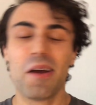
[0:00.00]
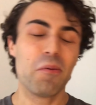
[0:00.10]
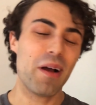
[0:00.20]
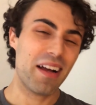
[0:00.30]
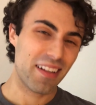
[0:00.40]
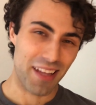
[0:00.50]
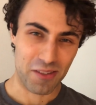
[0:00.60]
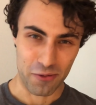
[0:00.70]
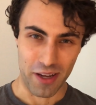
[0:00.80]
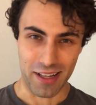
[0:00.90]
Well, not
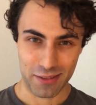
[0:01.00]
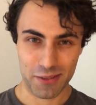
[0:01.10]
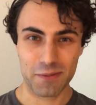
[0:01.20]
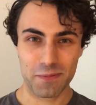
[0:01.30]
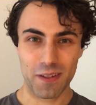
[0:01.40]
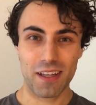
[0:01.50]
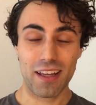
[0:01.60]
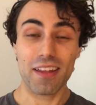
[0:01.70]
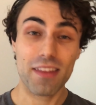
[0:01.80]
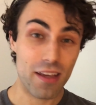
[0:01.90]
so fast.
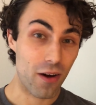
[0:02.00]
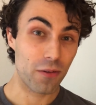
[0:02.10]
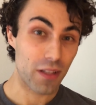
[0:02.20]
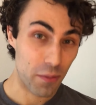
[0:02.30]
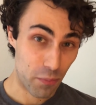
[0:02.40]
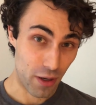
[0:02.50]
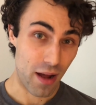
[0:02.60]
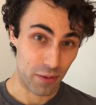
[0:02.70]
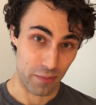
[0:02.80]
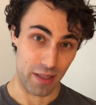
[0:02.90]
The only
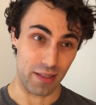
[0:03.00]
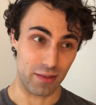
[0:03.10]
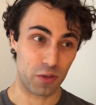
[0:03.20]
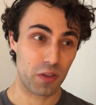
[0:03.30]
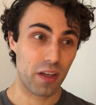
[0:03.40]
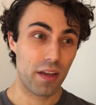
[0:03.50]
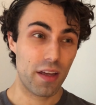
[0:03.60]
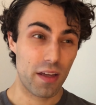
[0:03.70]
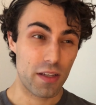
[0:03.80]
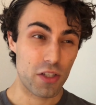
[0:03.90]
problem is
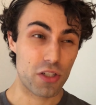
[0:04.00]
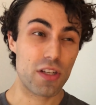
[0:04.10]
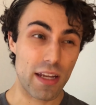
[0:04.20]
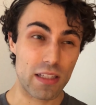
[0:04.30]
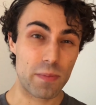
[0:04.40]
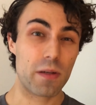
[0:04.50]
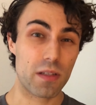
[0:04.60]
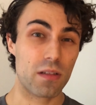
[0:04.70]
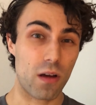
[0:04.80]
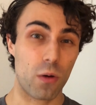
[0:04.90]
Shakespeare
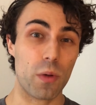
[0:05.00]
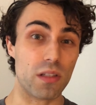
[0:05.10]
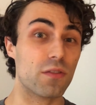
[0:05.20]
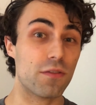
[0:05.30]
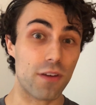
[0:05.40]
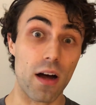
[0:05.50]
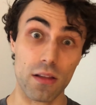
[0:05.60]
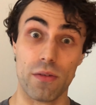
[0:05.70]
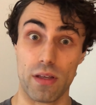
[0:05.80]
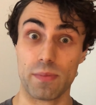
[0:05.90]
didn't always
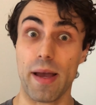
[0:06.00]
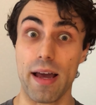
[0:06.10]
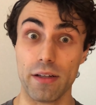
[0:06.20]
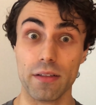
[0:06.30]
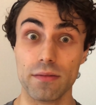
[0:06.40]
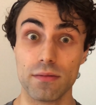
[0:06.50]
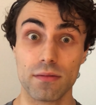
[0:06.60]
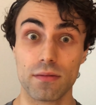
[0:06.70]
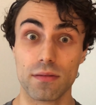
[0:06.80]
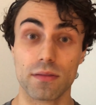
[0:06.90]
follow this pattern.
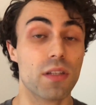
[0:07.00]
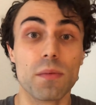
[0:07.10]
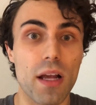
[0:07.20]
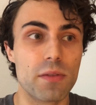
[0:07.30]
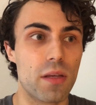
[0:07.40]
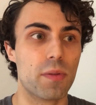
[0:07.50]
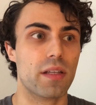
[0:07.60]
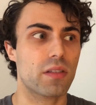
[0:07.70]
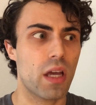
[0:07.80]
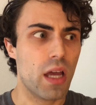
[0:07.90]
Sometimes he
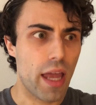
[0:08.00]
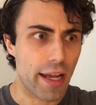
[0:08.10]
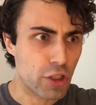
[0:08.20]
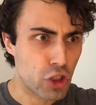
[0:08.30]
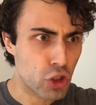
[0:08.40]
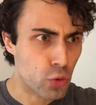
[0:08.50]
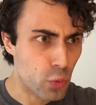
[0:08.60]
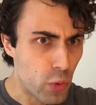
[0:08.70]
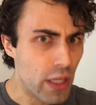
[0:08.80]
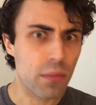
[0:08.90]
placed
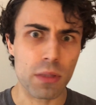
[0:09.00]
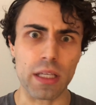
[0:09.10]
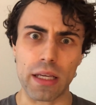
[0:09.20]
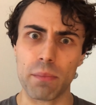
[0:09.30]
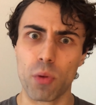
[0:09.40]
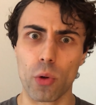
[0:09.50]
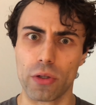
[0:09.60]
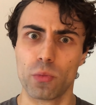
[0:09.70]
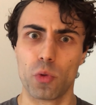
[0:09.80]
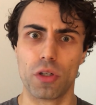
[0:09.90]
extremely
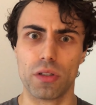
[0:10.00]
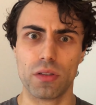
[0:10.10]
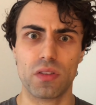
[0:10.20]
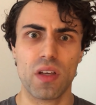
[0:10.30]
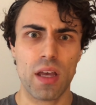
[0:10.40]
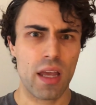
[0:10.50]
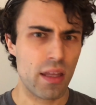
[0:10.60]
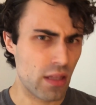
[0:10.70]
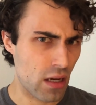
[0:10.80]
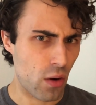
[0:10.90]
important words
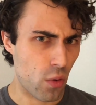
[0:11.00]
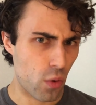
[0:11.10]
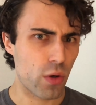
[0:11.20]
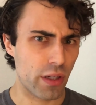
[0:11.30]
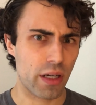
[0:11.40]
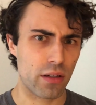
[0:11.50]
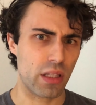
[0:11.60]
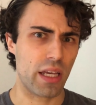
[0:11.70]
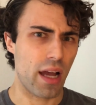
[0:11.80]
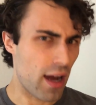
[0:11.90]
in the
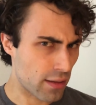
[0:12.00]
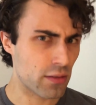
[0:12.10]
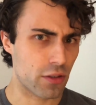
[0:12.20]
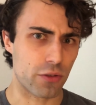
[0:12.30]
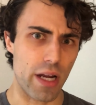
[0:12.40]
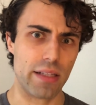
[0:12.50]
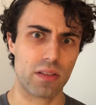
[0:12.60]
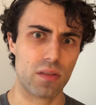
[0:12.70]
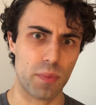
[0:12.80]
ordinarily unstressed